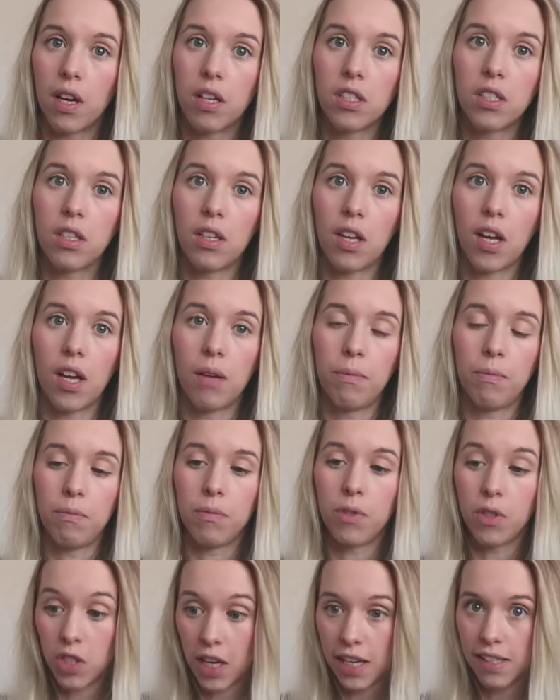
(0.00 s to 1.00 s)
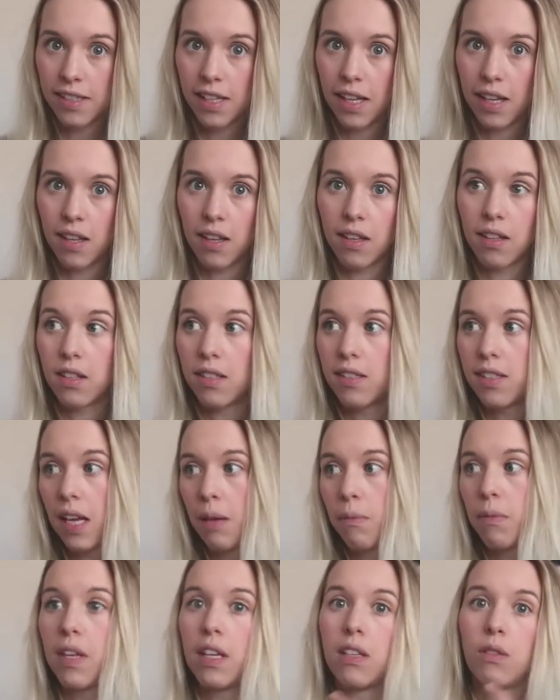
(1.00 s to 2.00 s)
Archie, Jessie. The
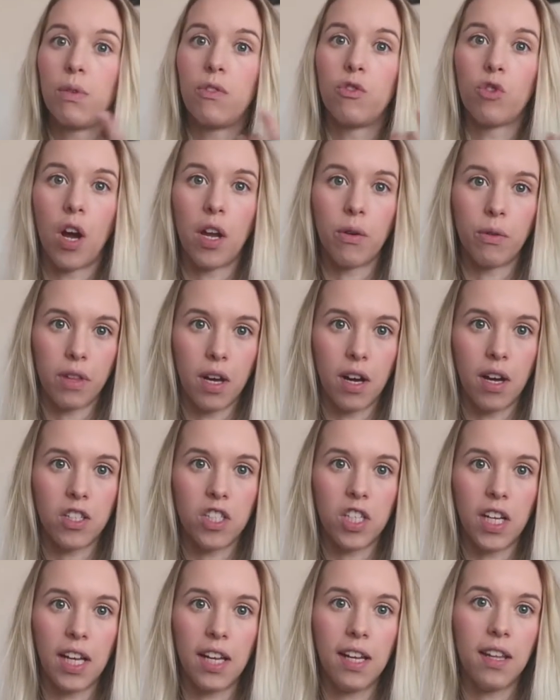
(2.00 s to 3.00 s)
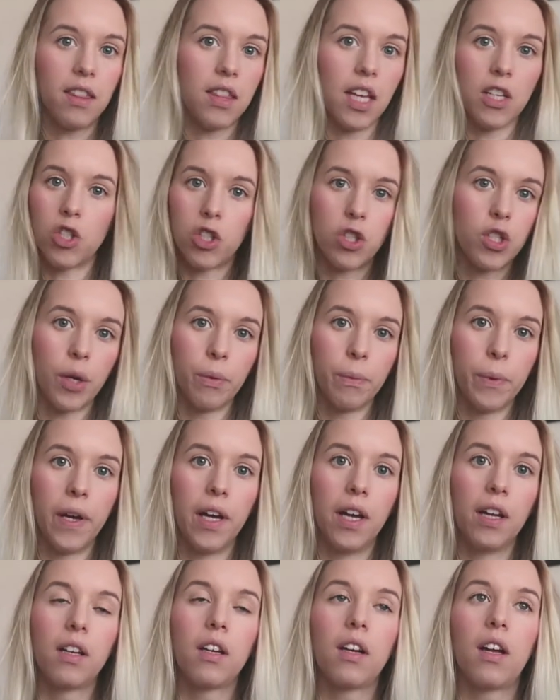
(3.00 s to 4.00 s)
same things we've tried with Archie, they just don't
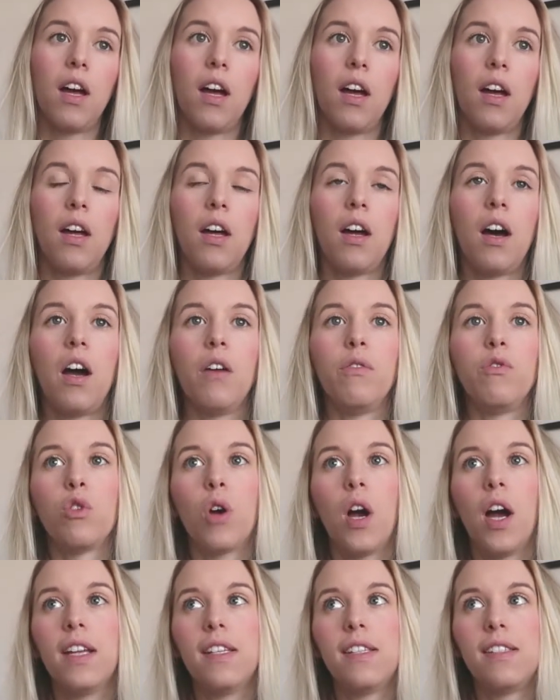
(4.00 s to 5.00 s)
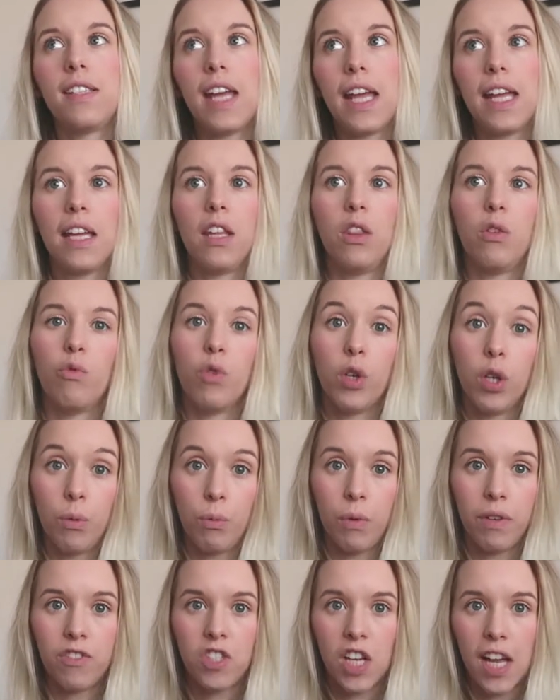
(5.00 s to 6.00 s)
work. I've tried staying in the
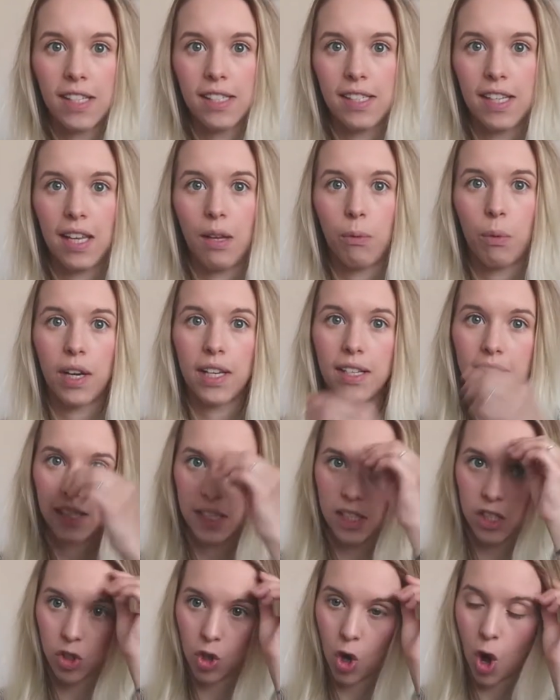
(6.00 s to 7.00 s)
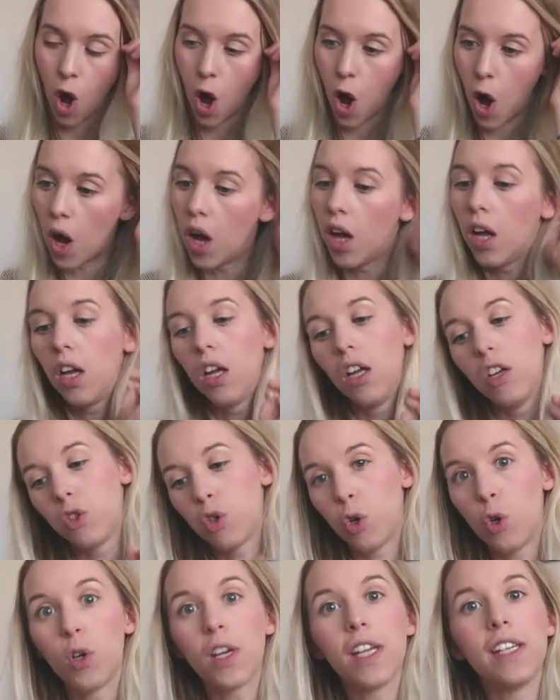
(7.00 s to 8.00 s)
room with Jessie while he's in his cot,
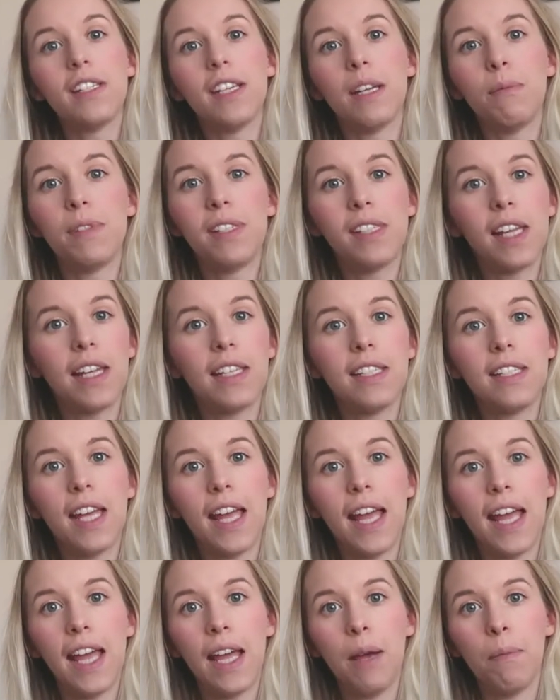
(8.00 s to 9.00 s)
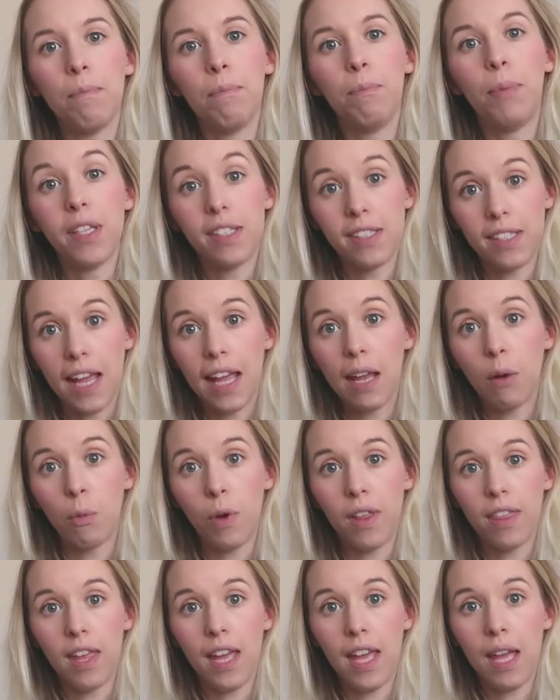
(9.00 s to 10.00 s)
talking to him, singing to him, but staying
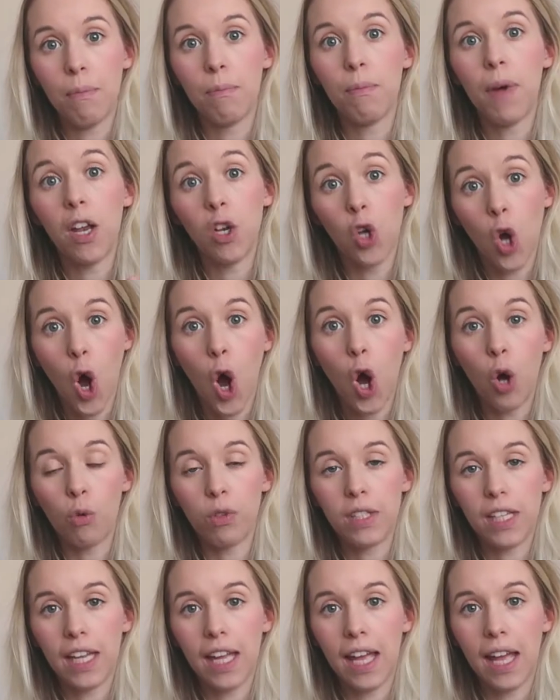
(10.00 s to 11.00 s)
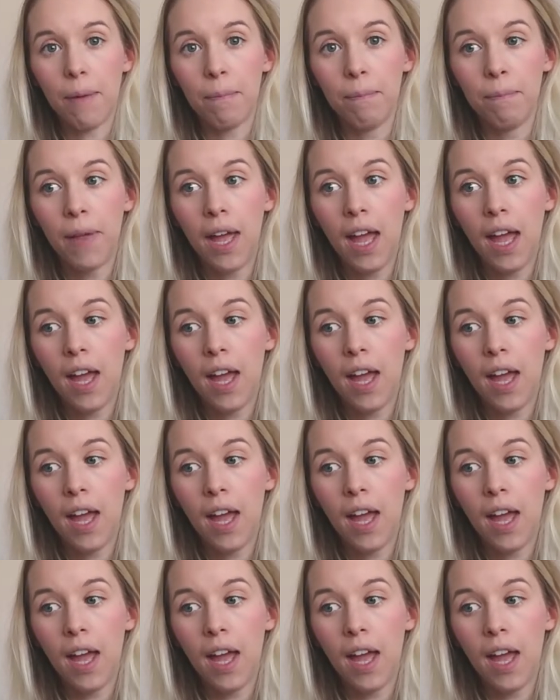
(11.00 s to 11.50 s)
with him and not holding him.